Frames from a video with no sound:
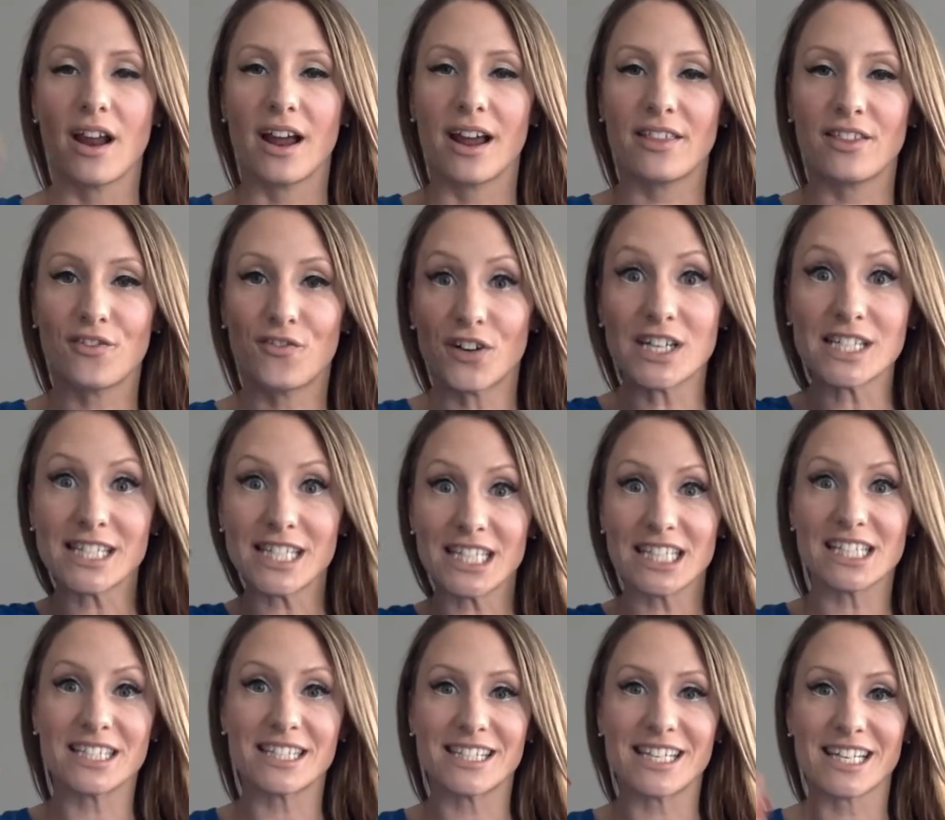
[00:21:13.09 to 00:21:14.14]
And the first thing
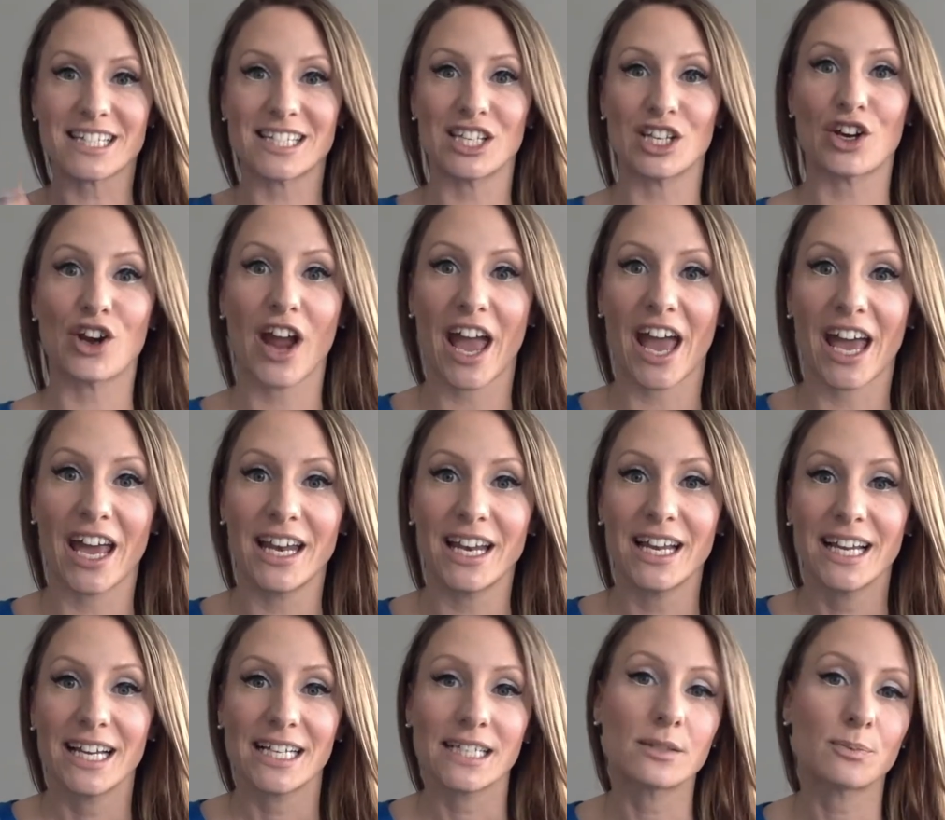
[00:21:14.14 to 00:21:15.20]
that sticks in your head
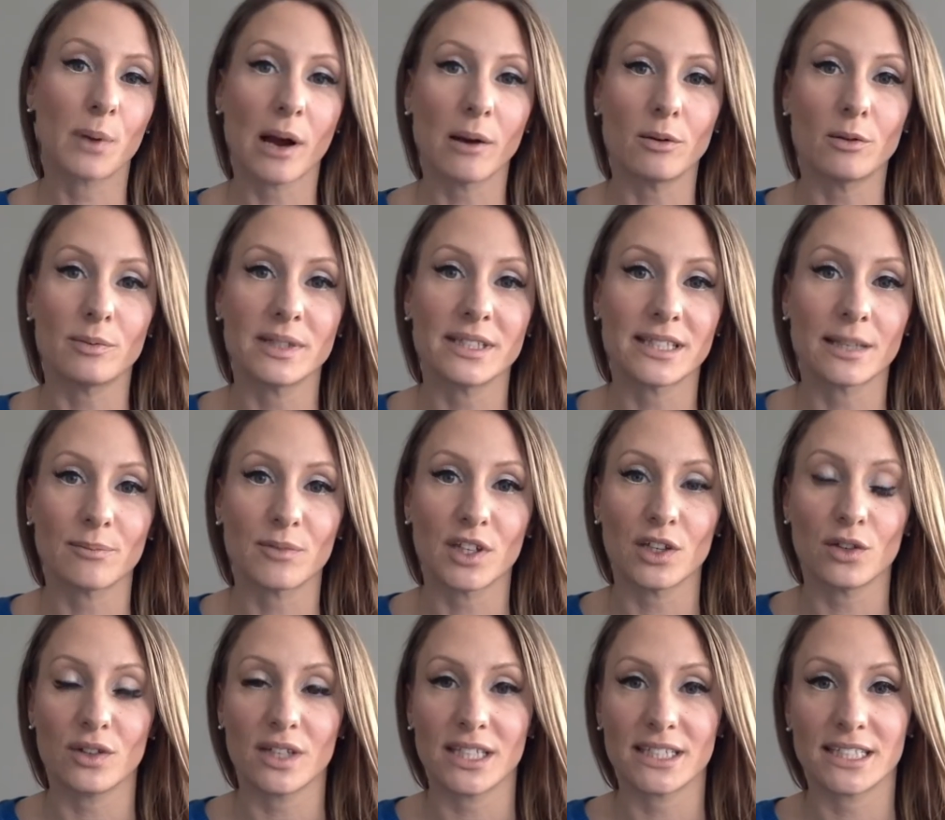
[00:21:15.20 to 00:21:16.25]
is probably something
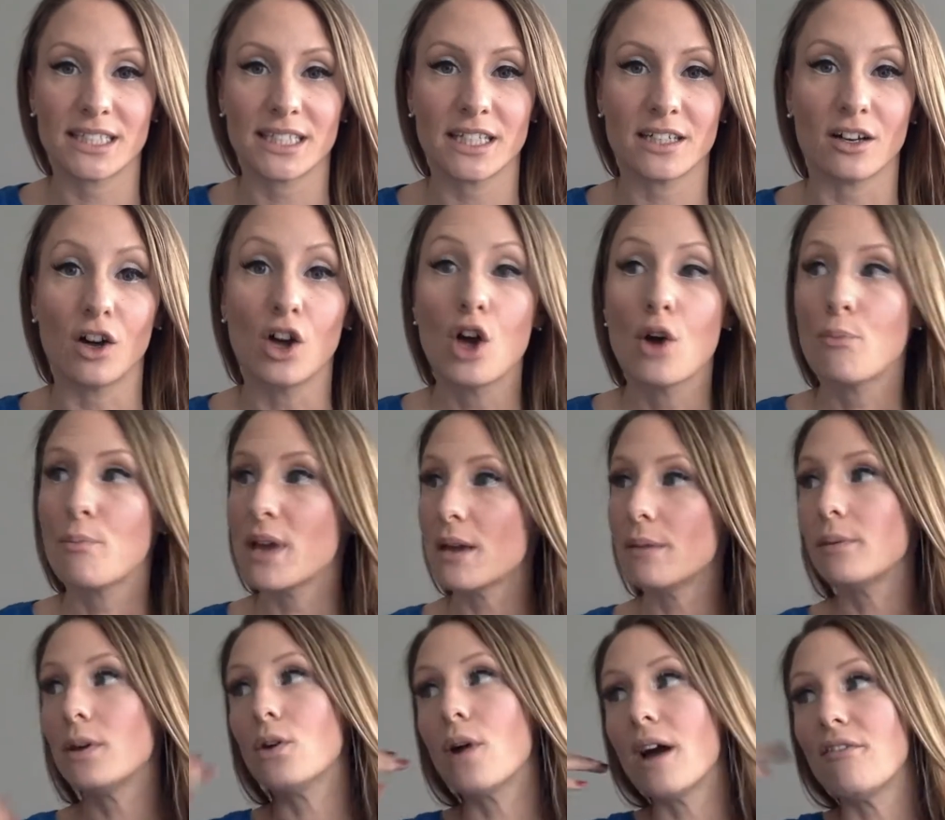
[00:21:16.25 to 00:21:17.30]
you need to heal.
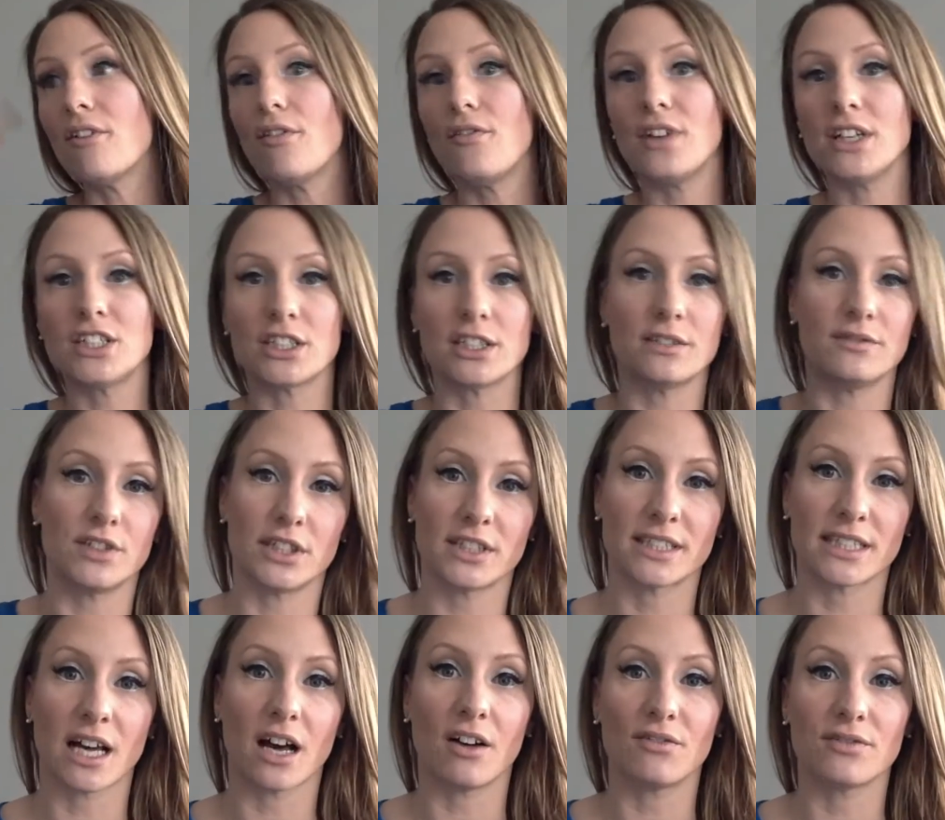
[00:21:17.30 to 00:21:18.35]
Maybe you have a vision of
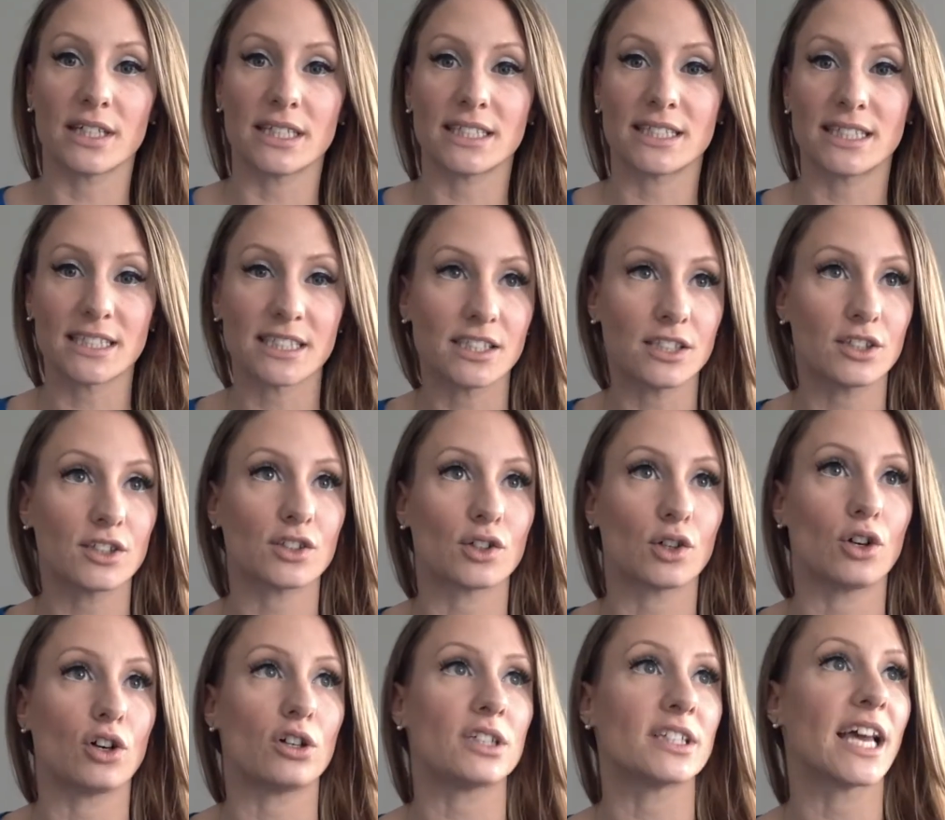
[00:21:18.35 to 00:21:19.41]
yourself like 6 years
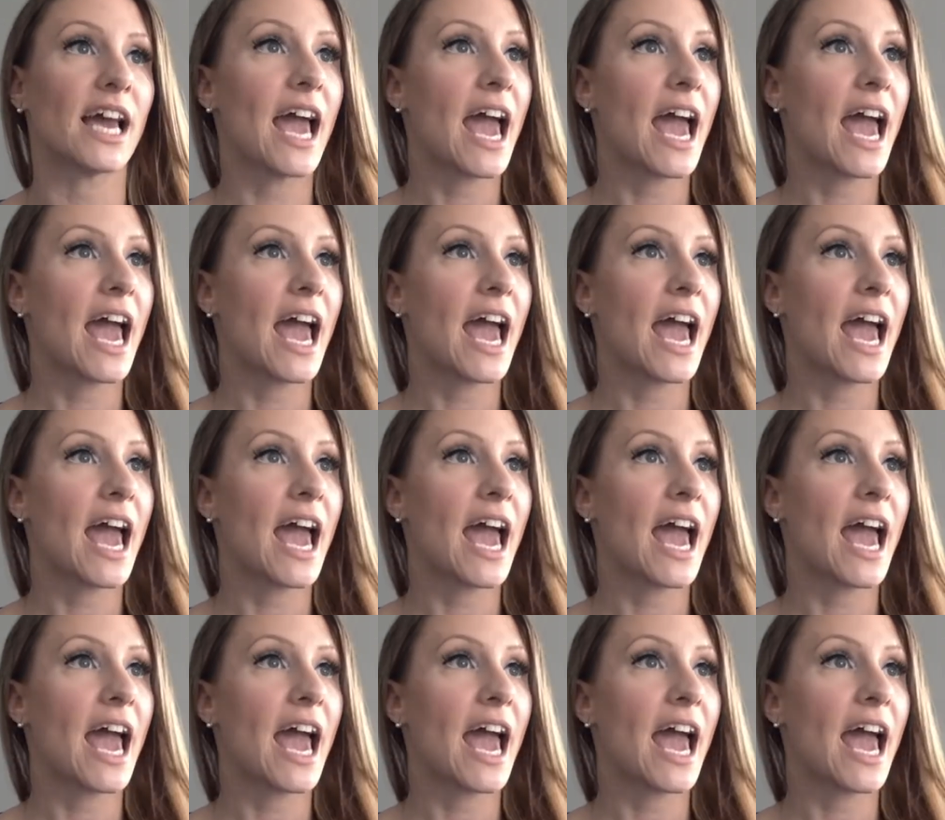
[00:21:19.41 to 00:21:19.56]
old,